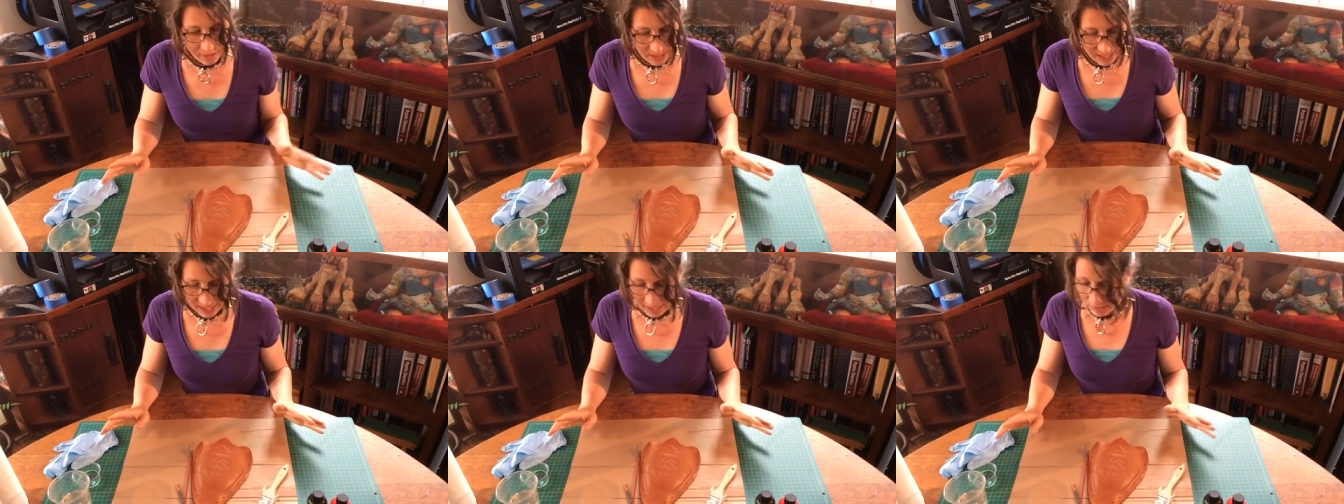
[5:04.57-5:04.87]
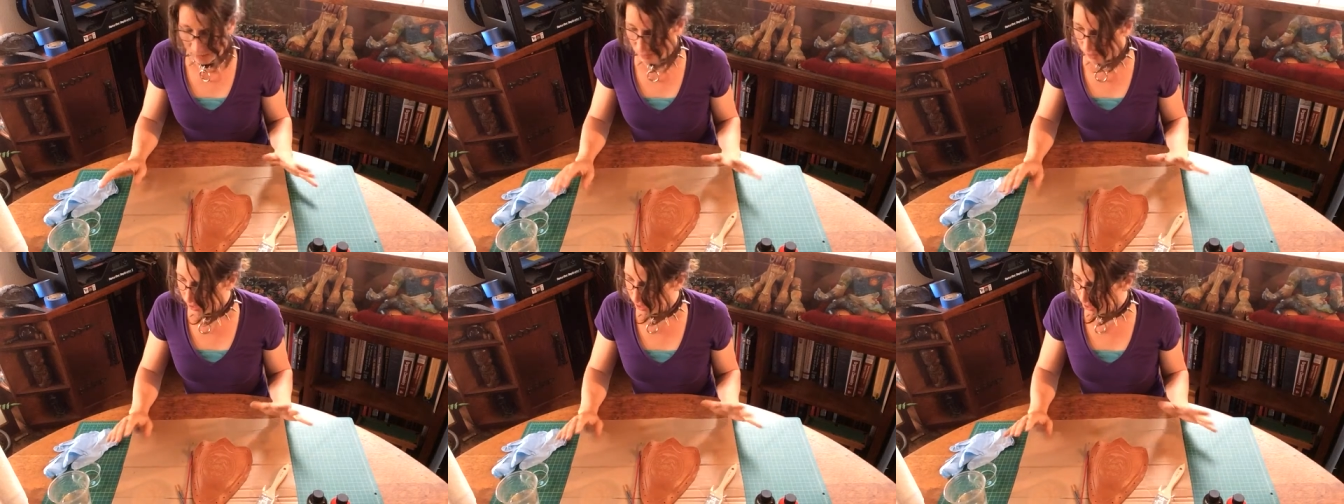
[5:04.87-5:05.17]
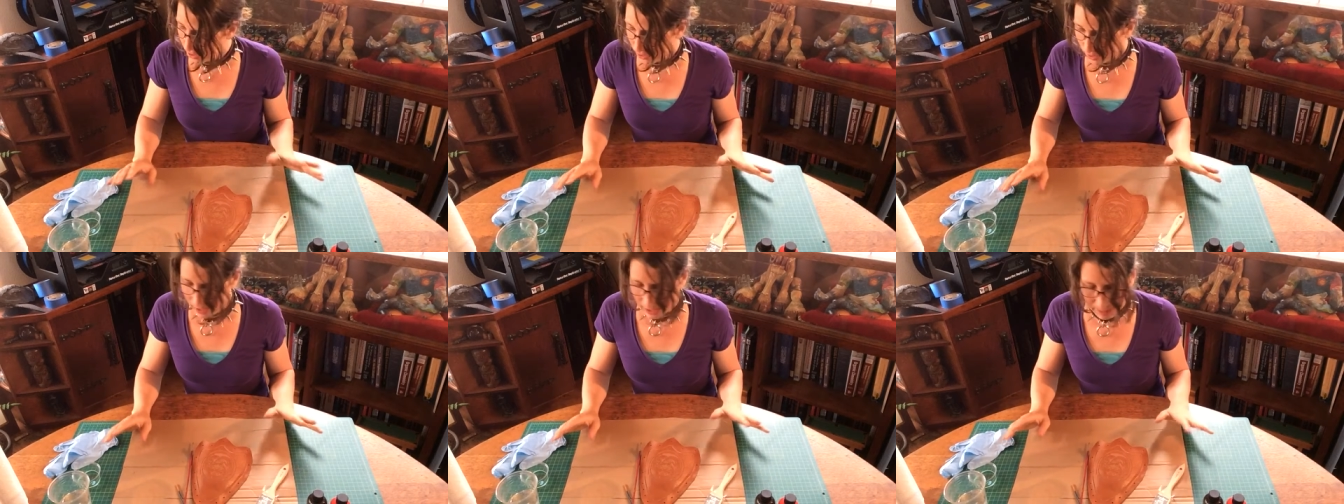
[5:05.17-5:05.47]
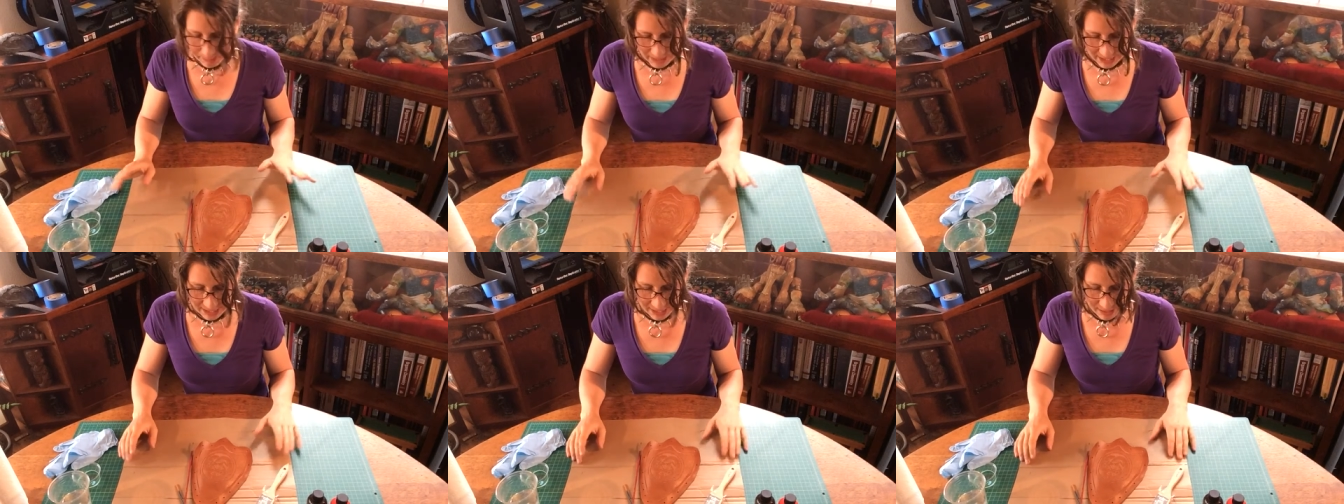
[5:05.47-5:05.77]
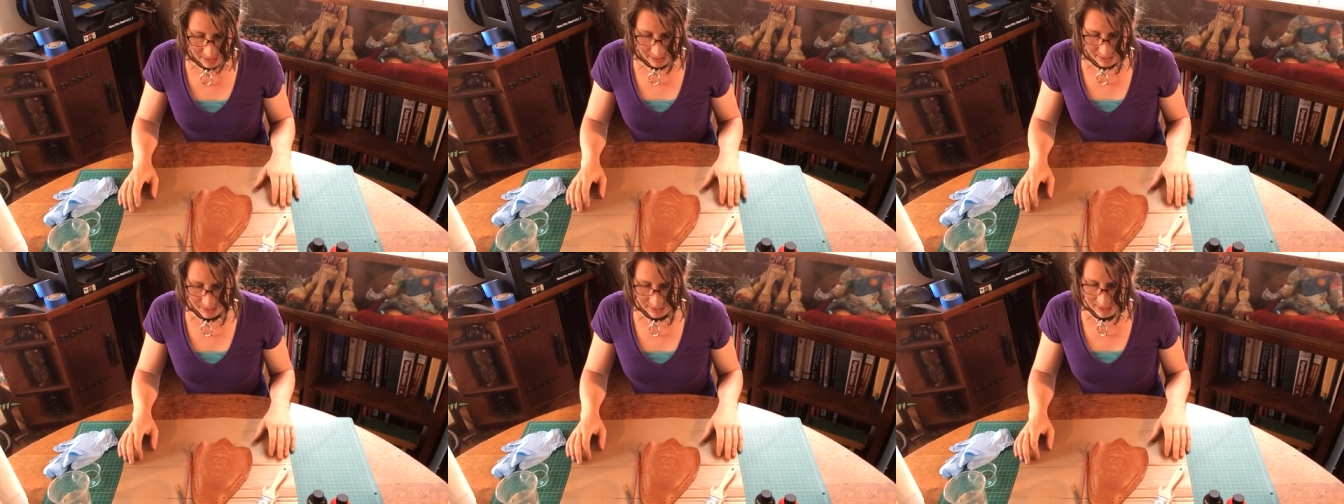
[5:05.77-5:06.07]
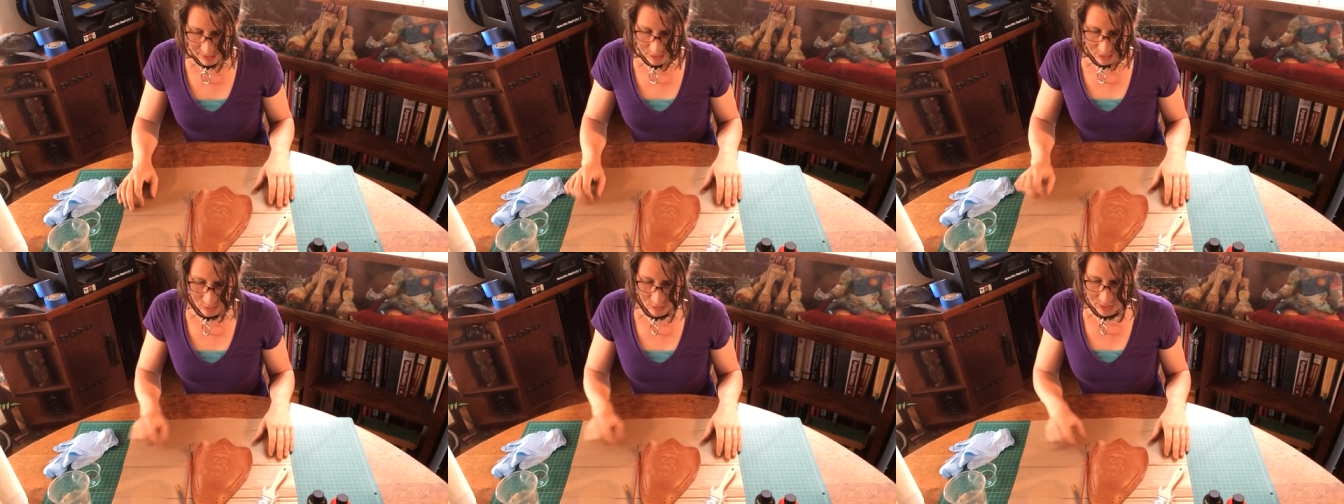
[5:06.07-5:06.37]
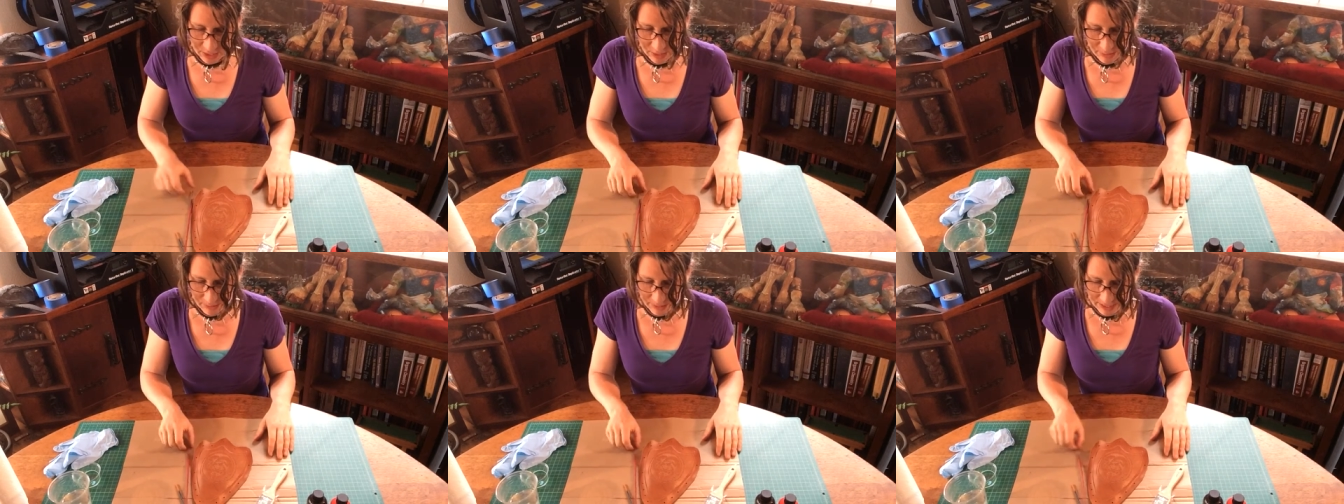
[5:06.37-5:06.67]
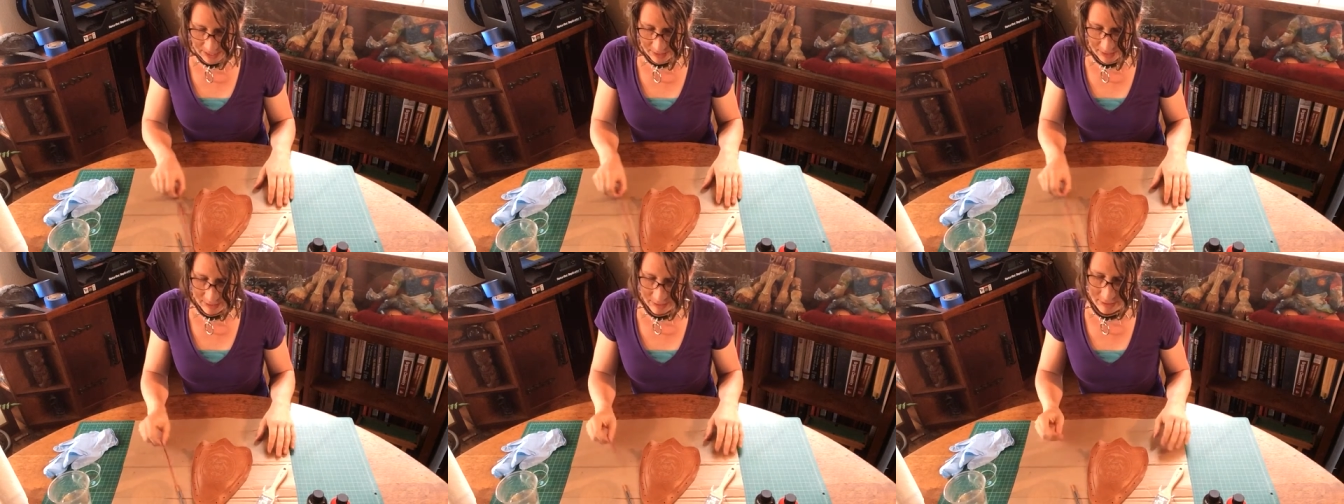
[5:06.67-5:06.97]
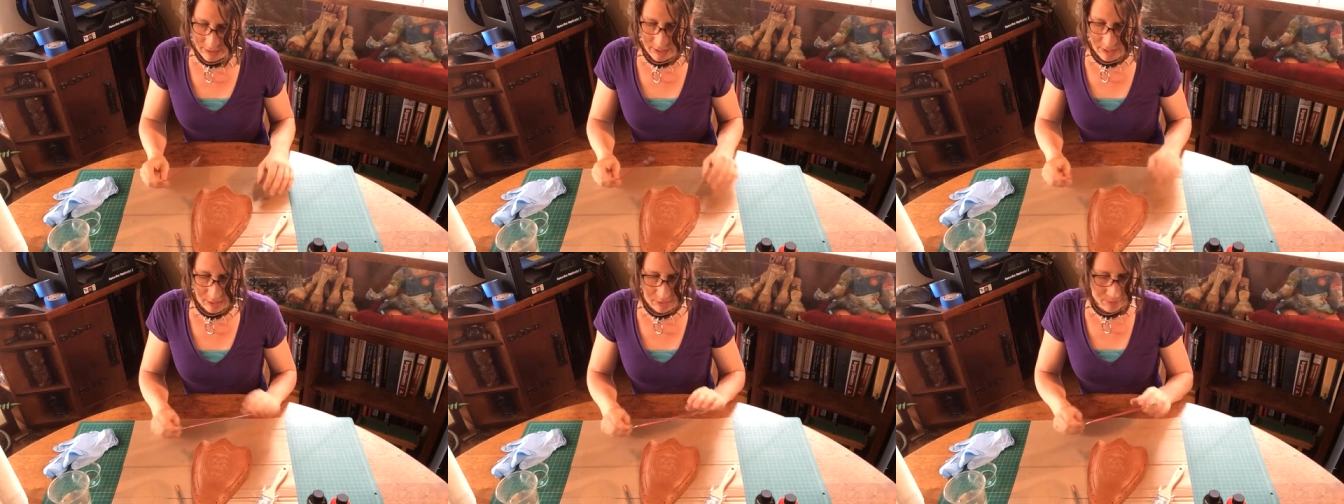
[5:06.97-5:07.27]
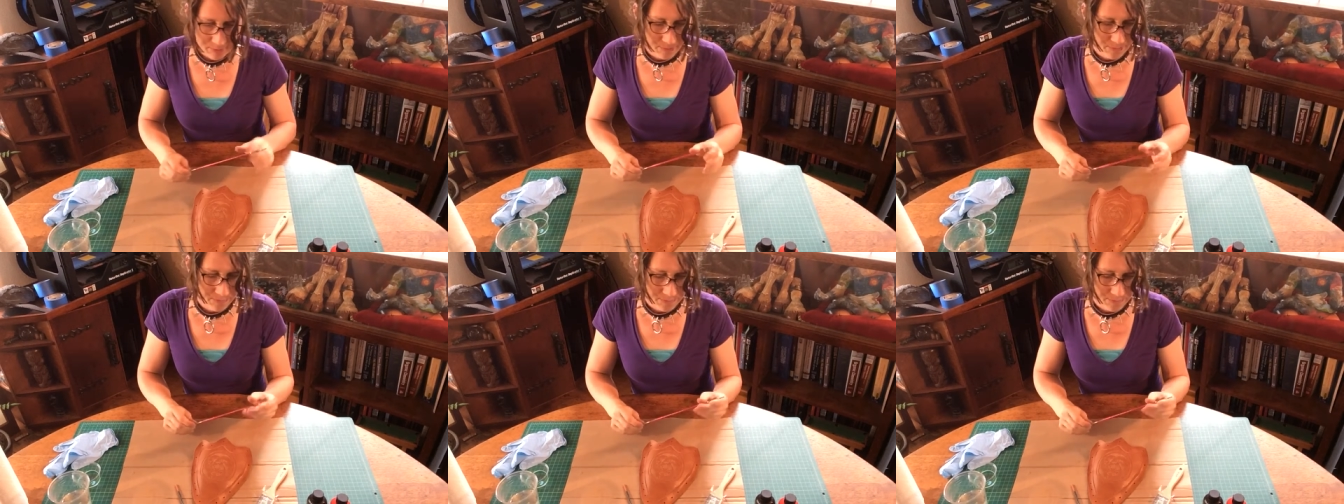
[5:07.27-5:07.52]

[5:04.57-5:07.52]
you need when you're going to paint is going to be, you know,